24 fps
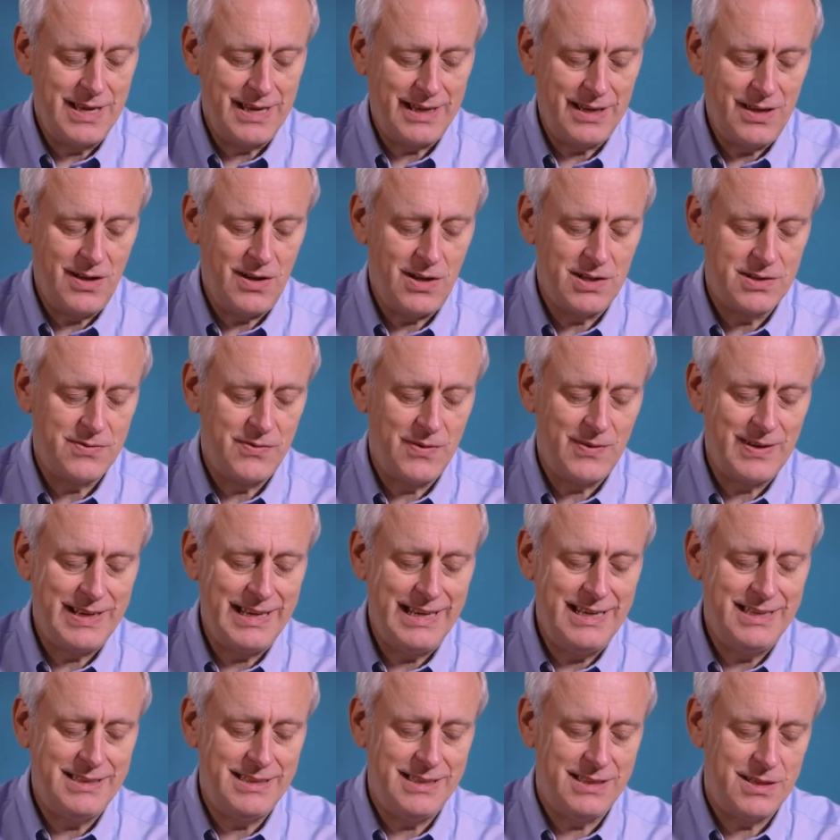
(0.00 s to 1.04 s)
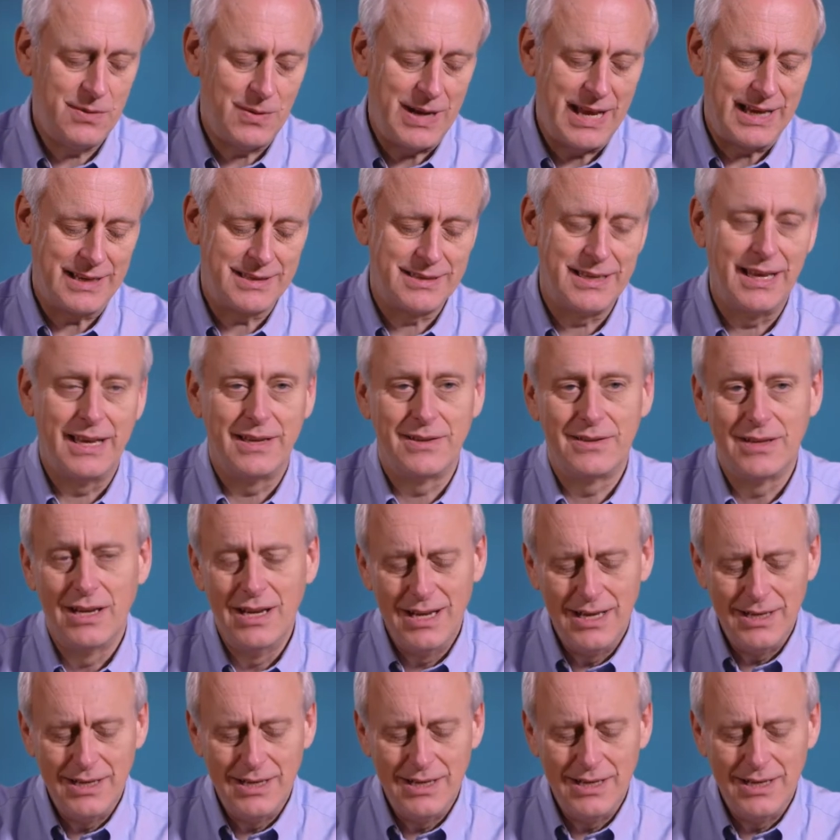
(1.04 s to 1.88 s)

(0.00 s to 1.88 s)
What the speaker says: that card's very easy to access.